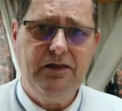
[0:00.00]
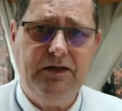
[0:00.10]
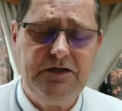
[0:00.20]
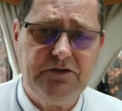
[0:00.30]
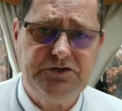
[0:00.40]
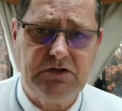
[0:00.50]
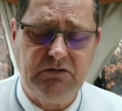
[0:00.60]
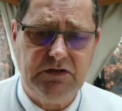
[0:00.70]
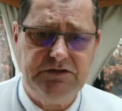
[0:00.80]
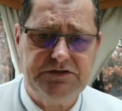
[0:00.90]

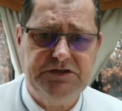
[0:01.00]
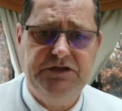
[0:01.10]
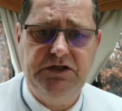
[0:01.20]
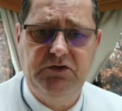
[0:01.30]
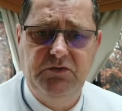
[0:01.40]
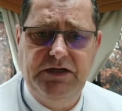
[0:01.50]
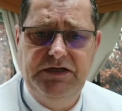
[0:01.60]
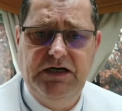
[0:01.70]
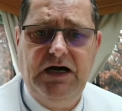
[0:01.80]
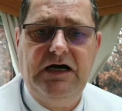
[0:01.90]
I'll let you see it now
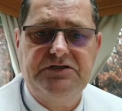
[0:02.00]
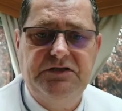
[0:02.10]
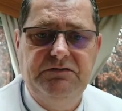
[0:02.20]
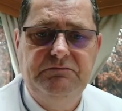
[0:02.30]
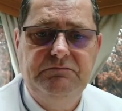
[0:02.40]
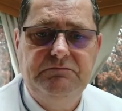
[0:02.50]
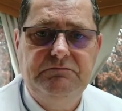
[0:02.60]
in action.